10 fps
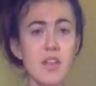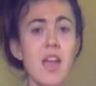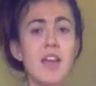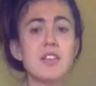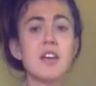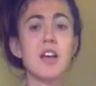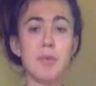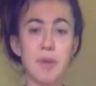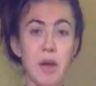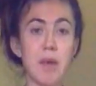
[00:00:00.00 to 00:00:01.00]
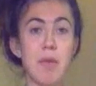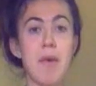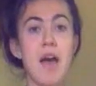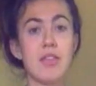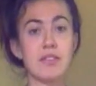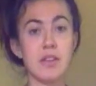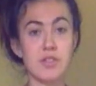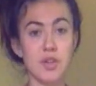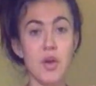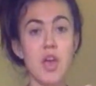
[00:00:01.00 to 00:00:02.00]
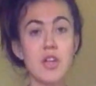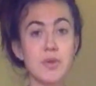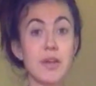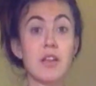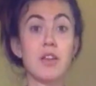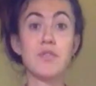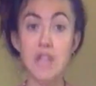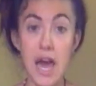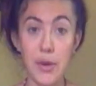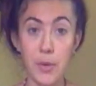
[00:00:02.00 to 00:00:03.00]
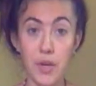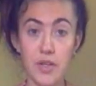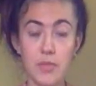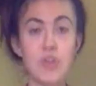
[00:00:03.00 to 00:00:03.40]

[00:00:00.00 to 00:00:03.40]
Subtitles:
And a big part of my path is also doing a lot of shadow work,